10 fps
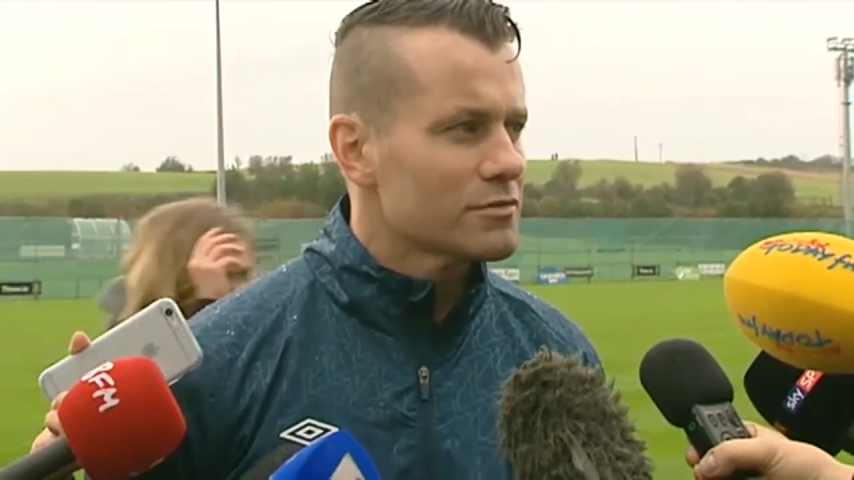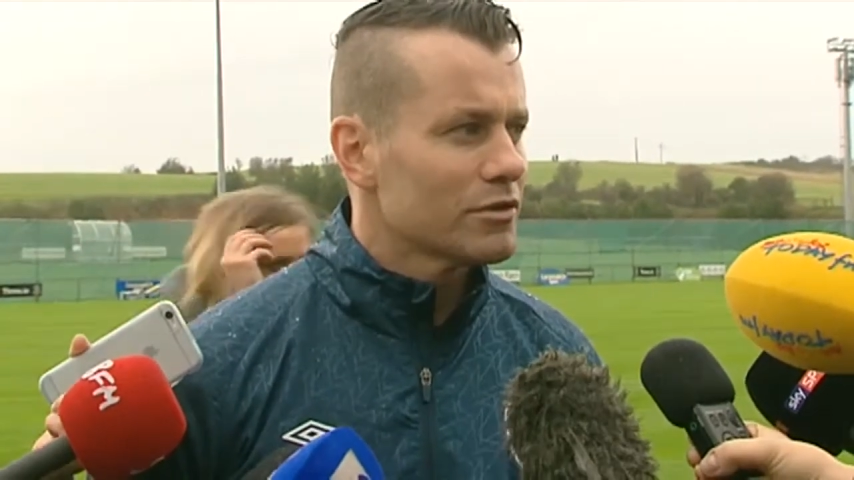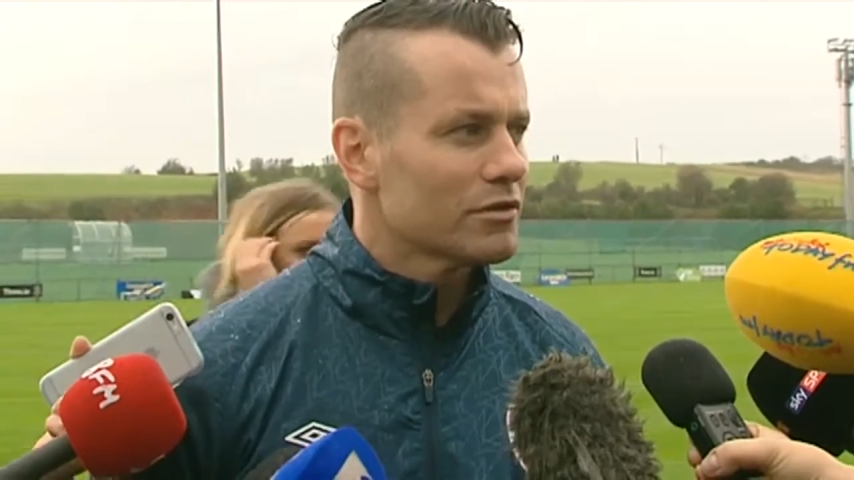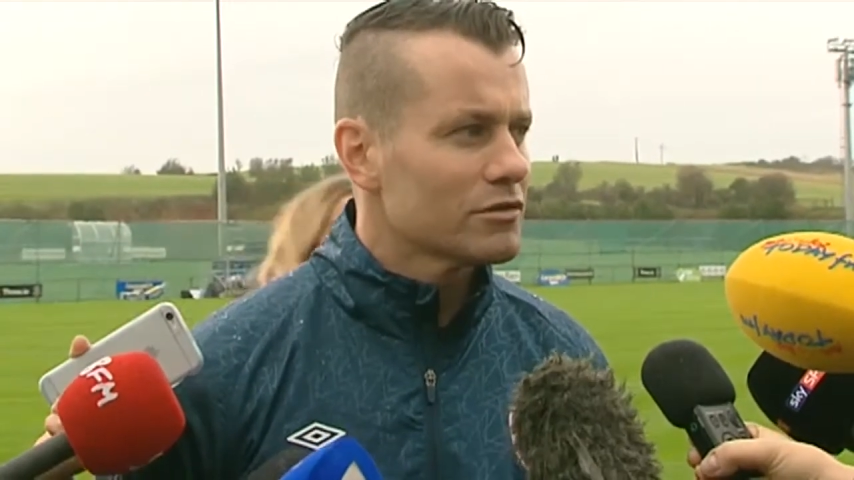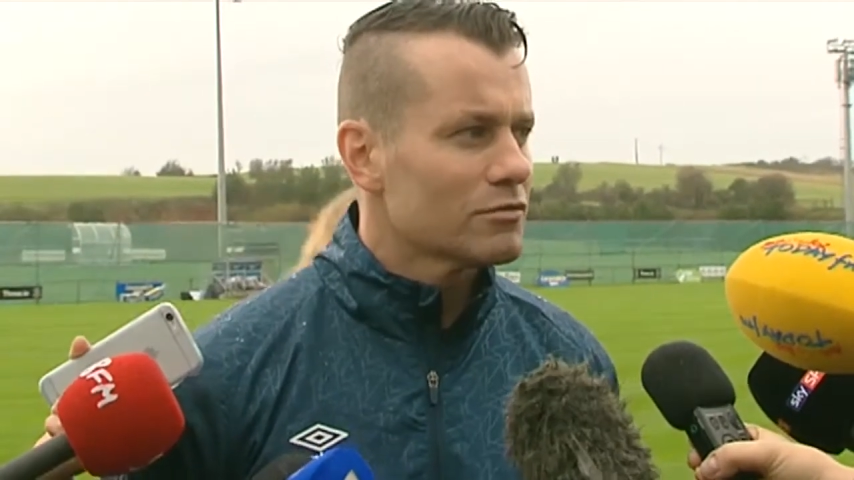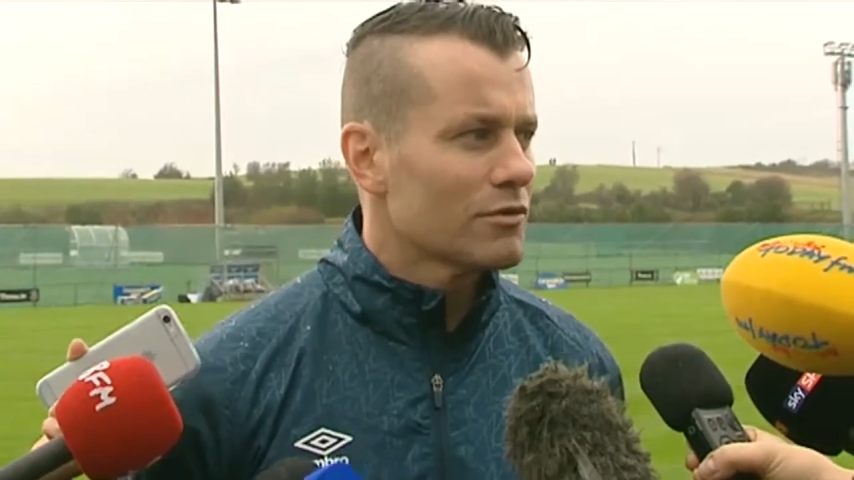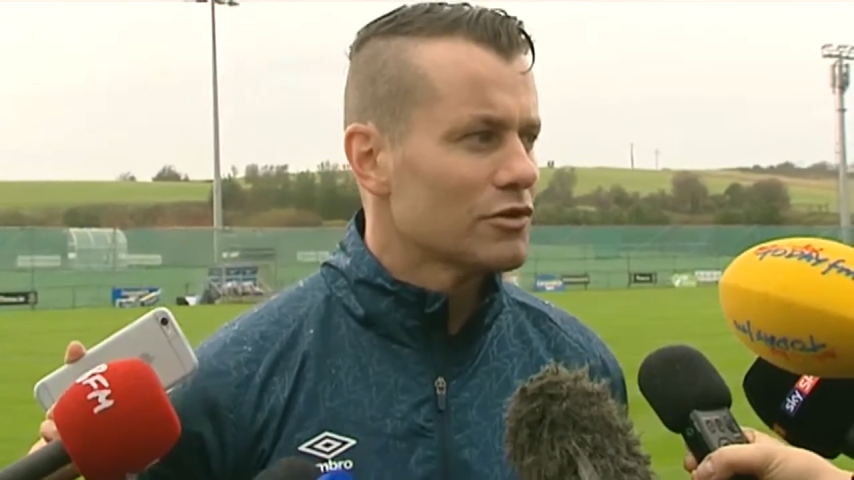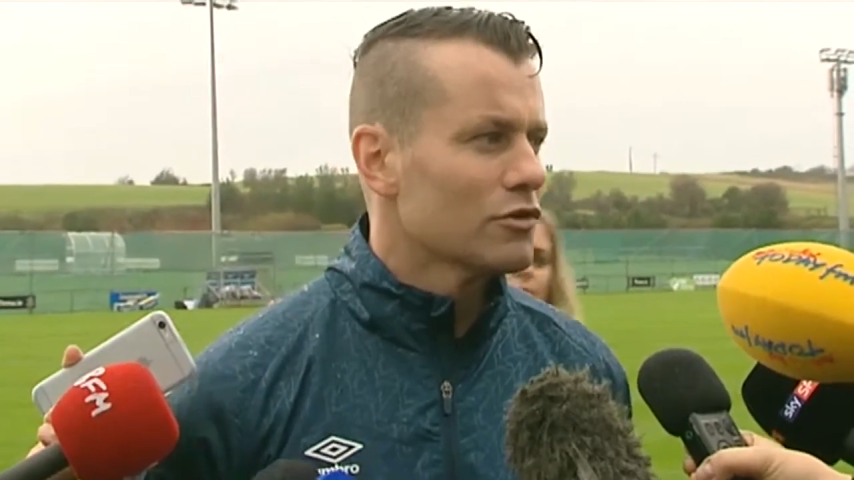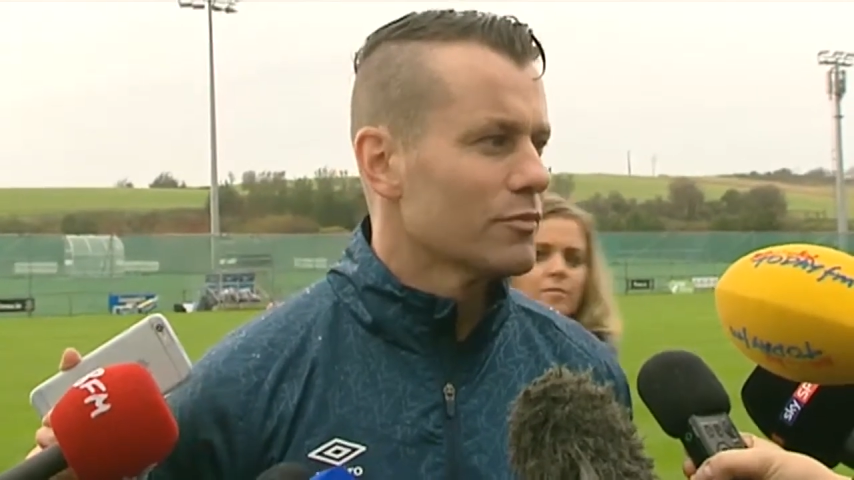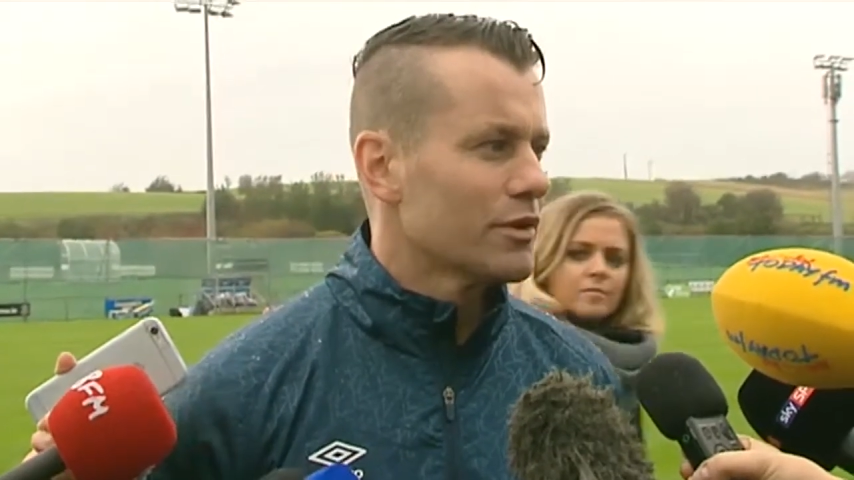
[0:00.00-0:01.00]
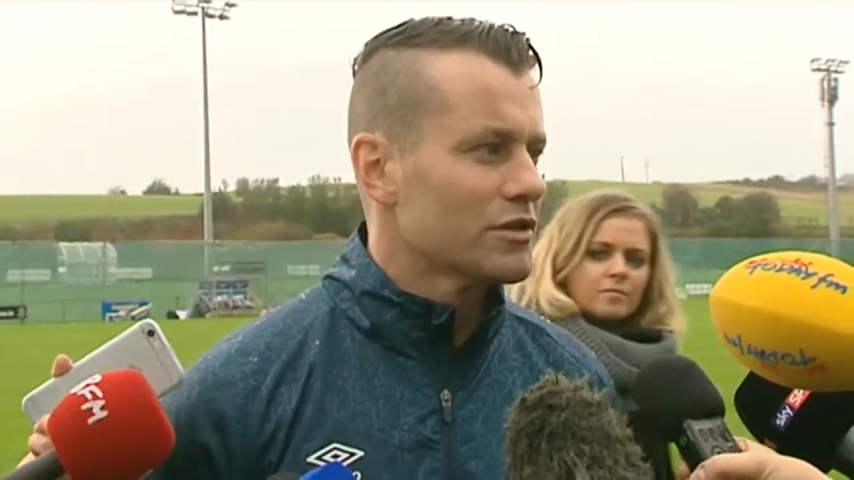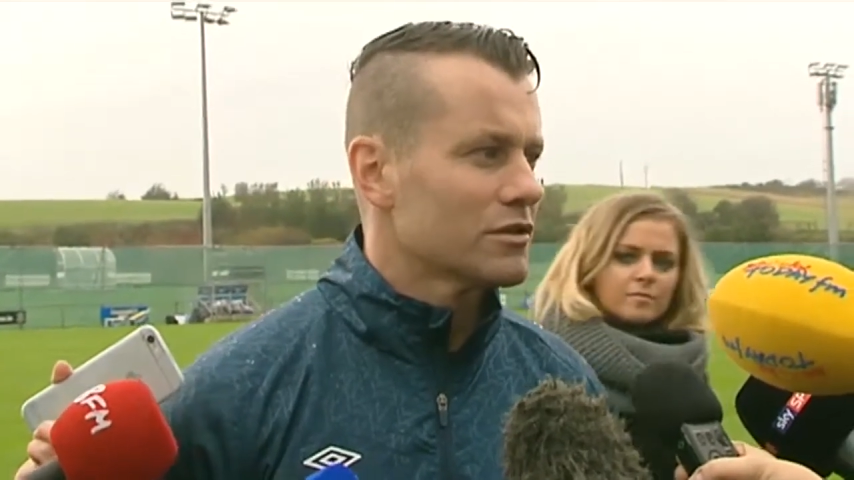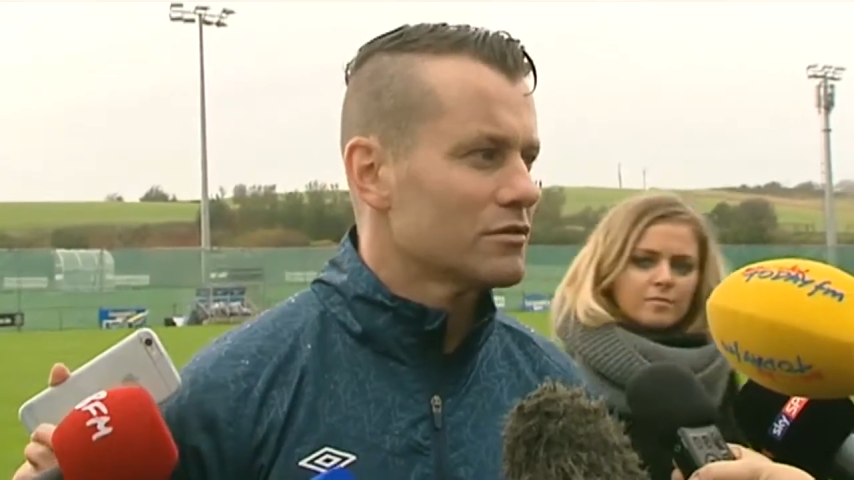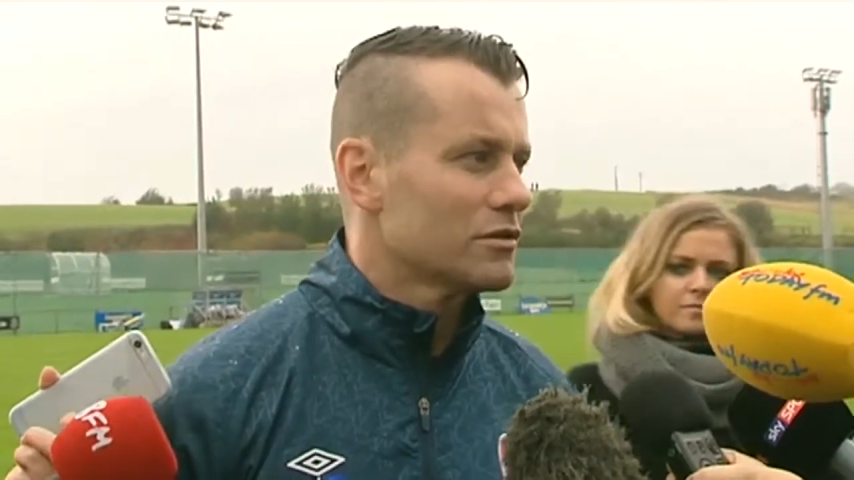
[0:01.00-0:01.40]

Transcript: But it's what we do on the pitch.